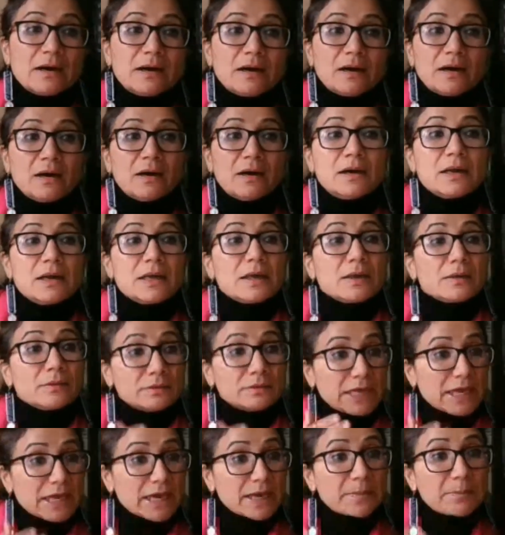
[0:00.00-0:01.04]
Uh, hmm.
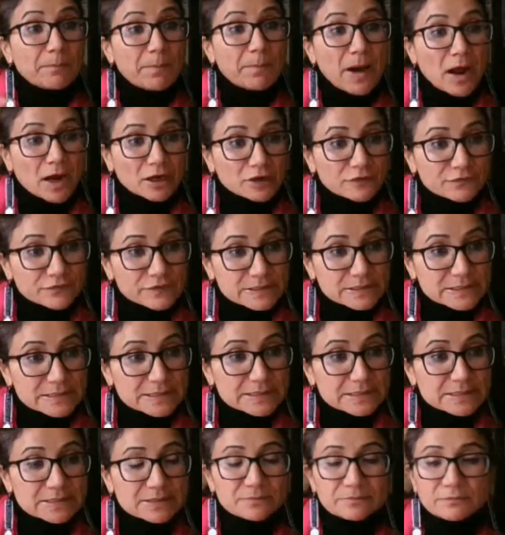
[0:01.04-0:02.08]
they are part of the
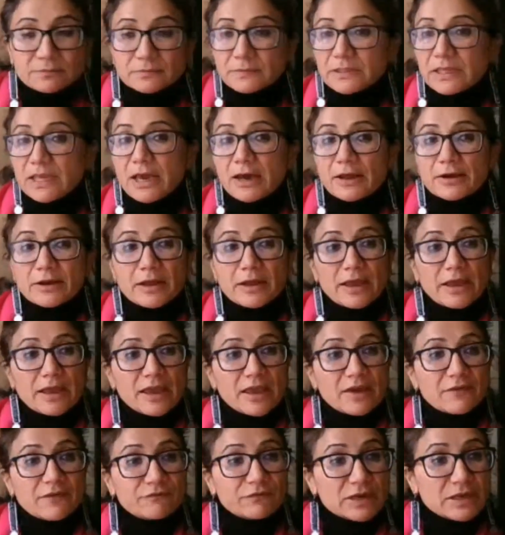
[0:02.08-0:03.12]
system. They are
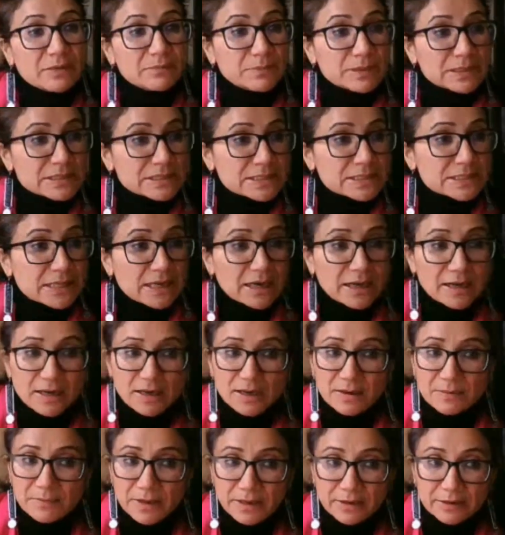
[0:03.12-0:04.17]
every bit
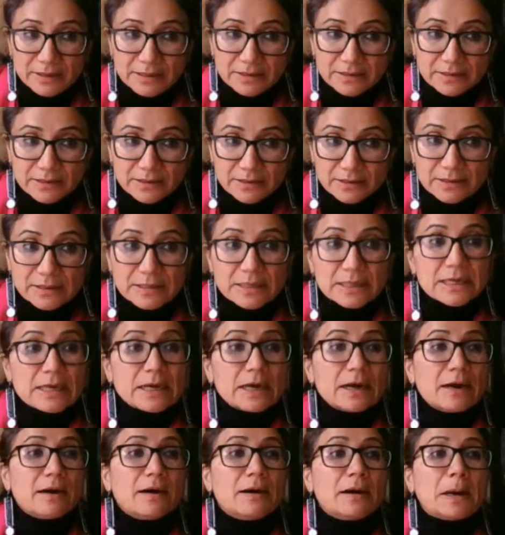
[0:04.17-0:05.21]
American.
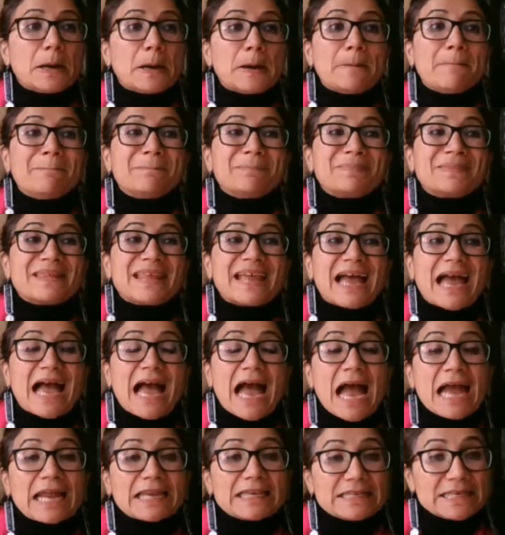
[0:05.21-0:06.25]
Um,
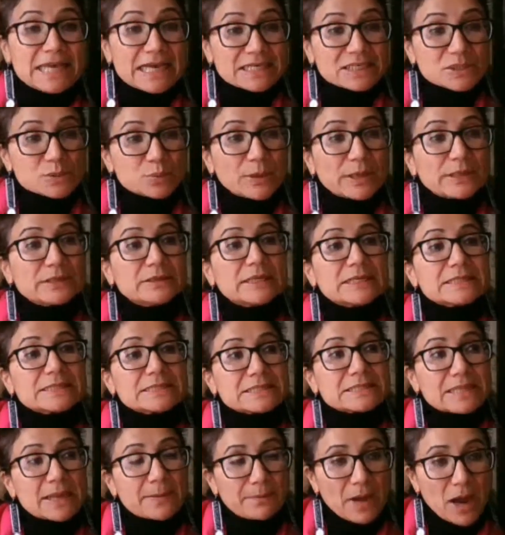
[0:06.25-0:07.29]
and yet, when they
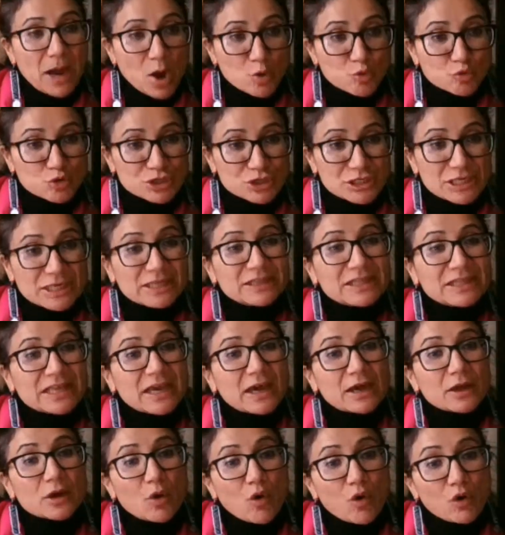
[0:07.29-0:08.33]
step out,
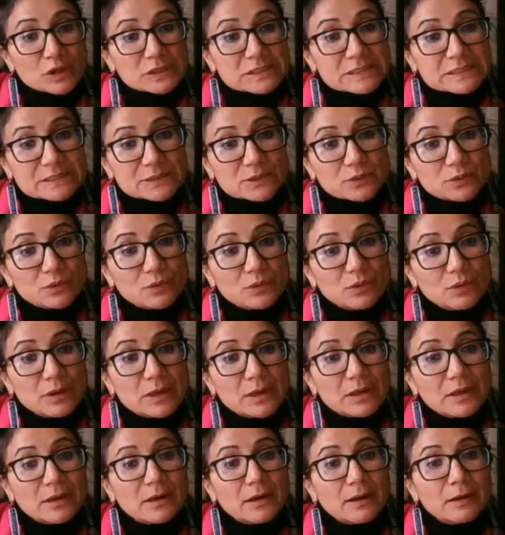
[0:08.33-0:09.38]
they are also
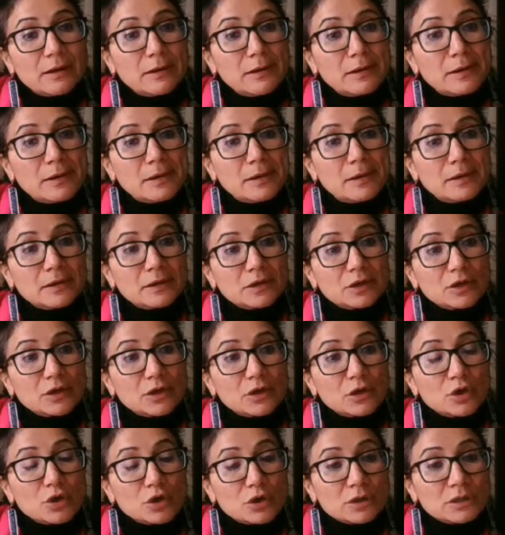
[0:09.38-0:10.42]
uh,
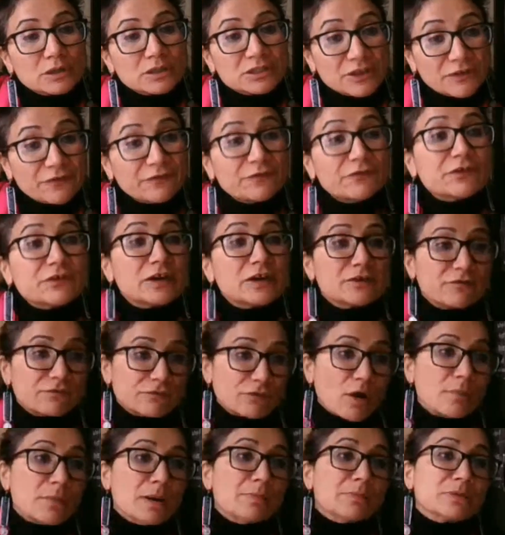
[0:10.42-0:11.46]
different
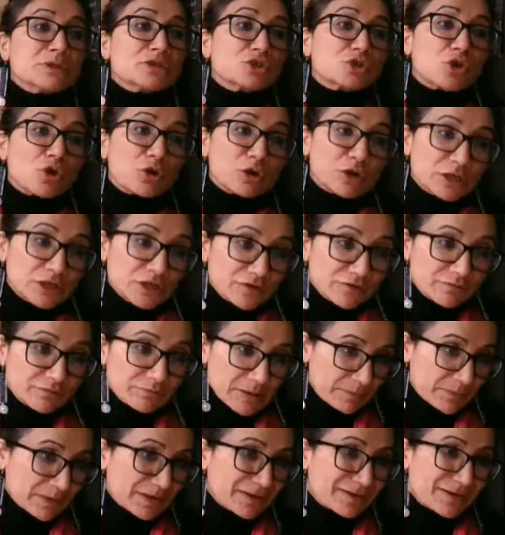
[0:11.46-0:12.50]
from a majority of
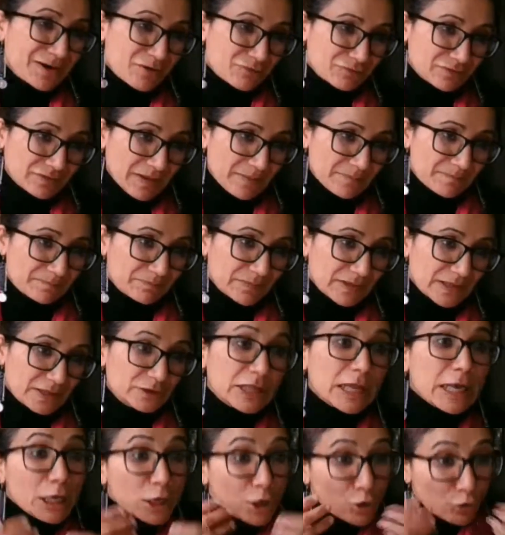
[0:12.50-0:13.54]
people around them.
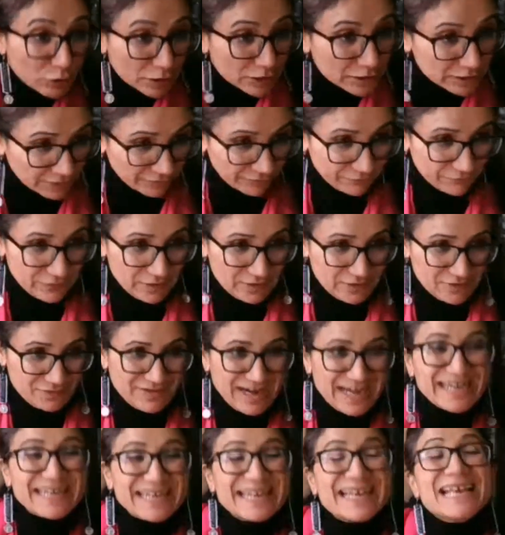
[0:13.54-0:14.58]
They look hmm. different. Hmm.